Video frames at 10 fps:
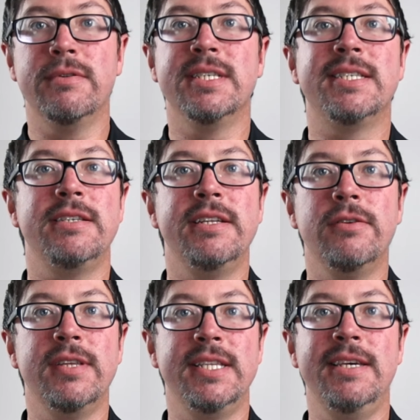was, the
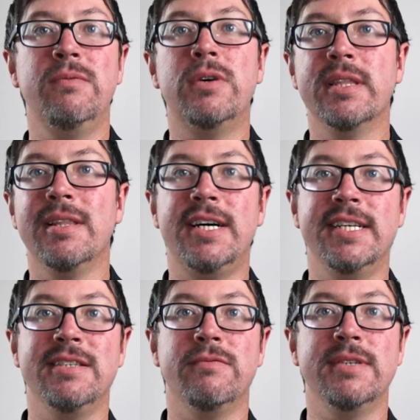T1
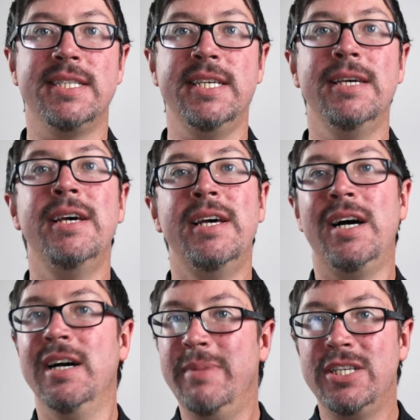lines, it was the
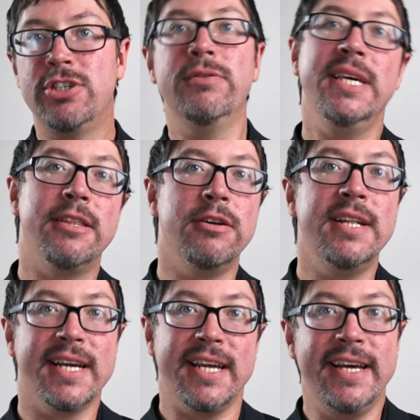Metro
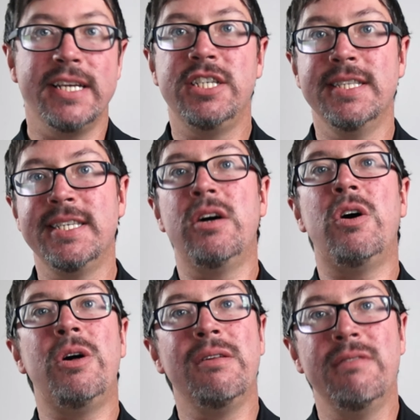Ethernet connections at
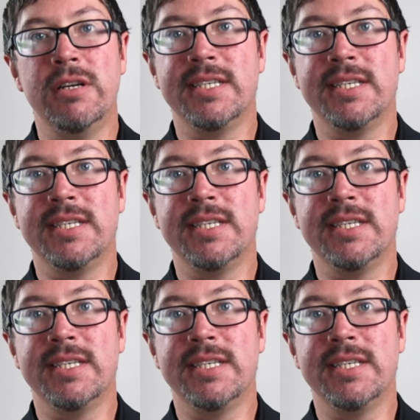all of their